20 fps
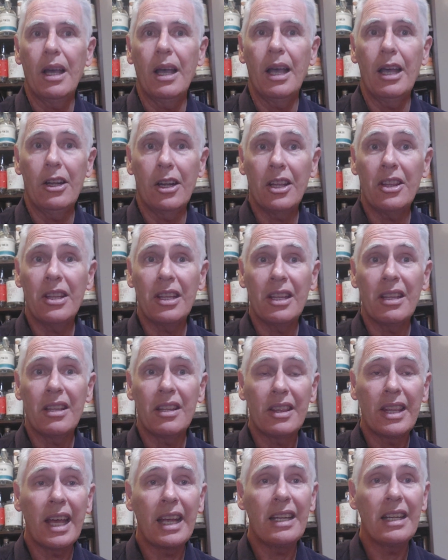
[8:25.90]
And I think
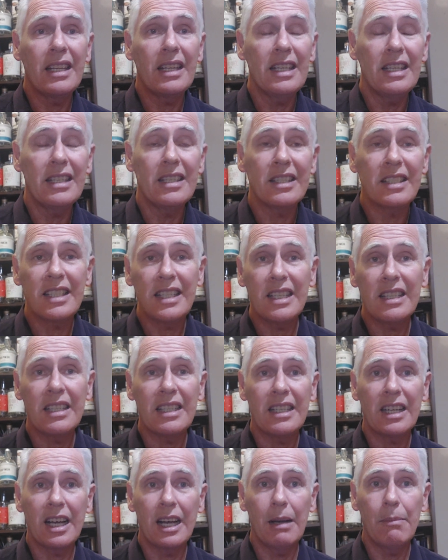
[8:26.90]
that is
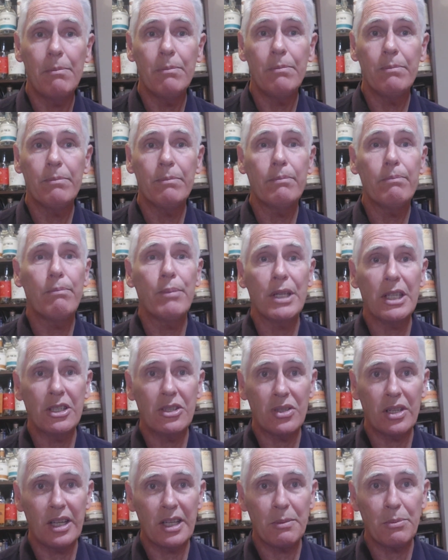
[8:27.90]
killing a
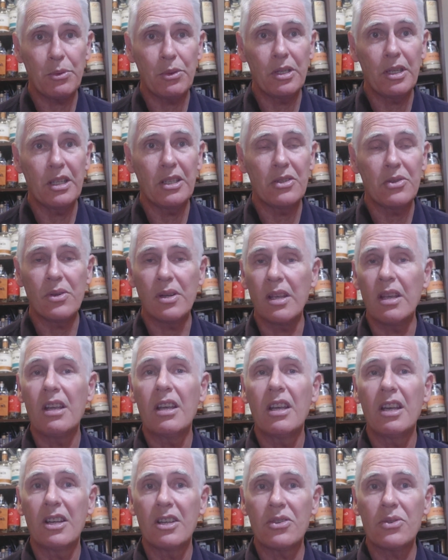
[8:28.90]
potential export industry.
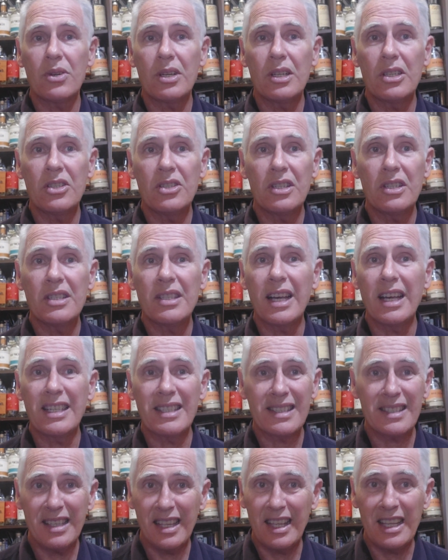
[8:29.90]
Australian gins are
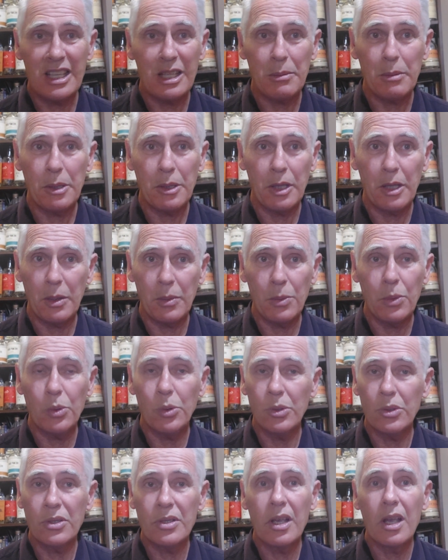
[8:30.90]
slaying them in the
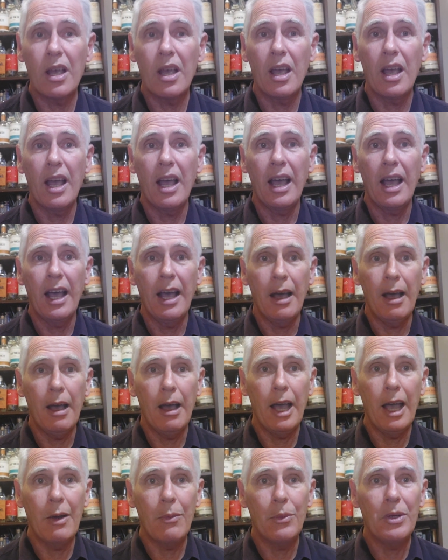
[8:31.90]
awards,
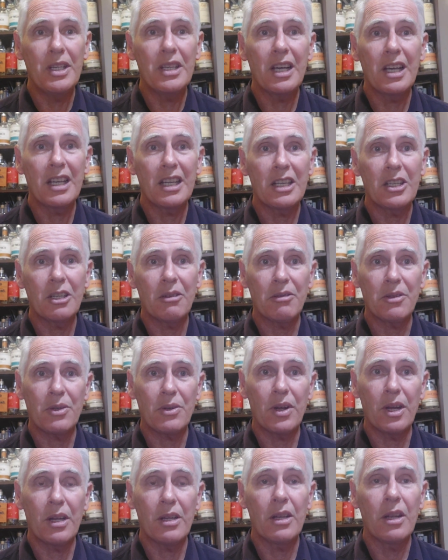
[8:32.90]
and we can't get off the
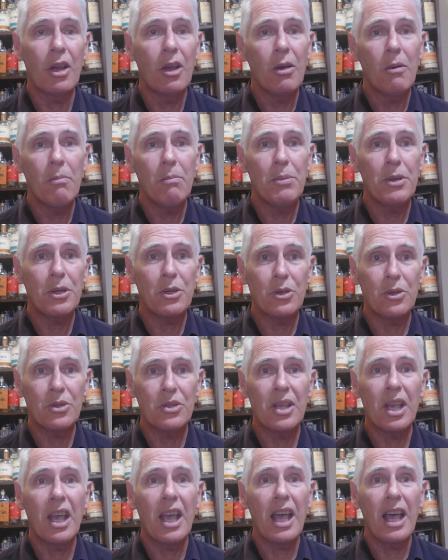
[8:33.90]
ground
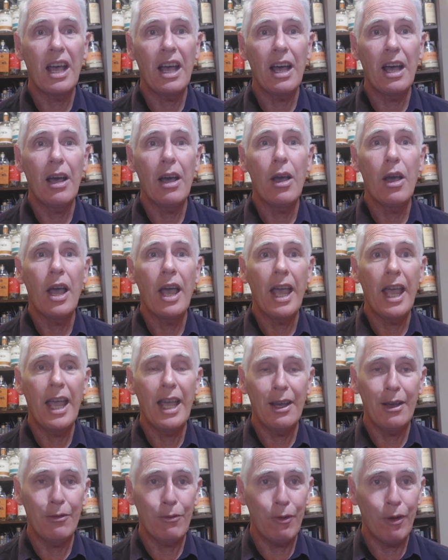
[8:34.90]
because
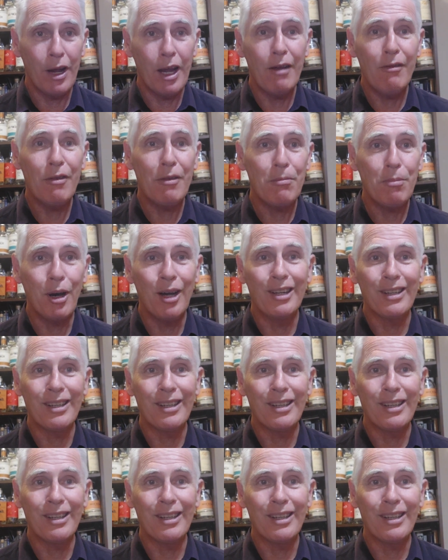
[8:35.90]
for every